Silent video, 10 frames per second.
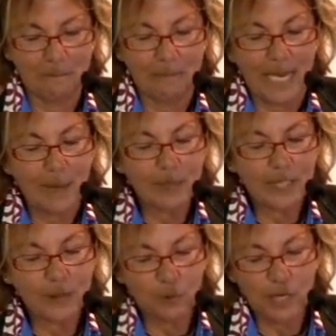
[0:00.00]
Perhaps
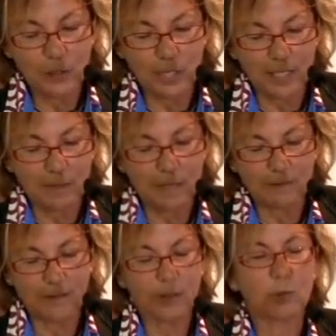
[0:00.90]
that's why Jack and my
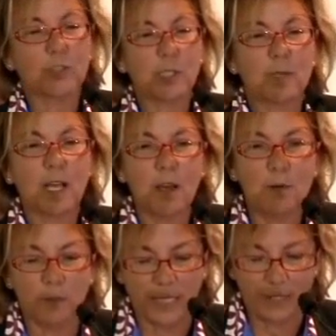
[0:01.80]
father were so at
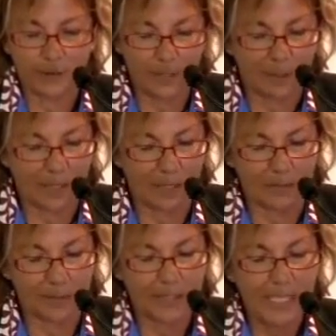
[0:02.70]
home here in the
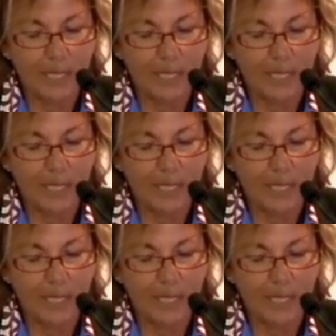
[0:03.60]
Bahamas,